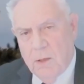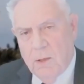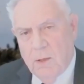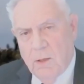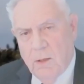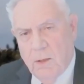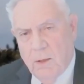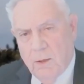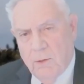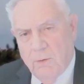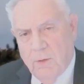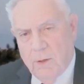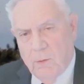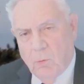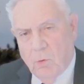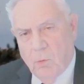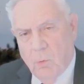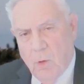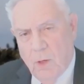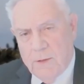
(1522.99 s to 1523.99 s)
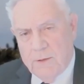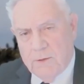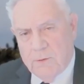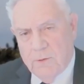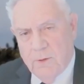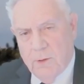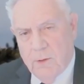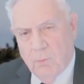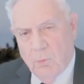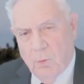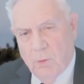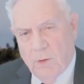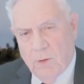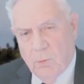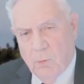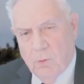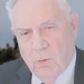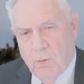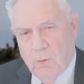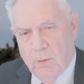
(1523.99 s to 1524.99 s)
And they were white. They, they
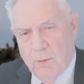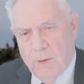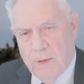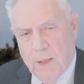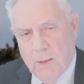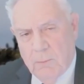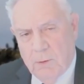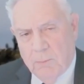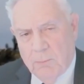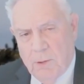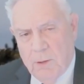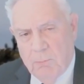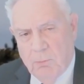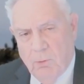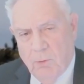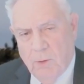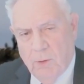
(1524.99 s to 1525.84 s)
were Adamic people.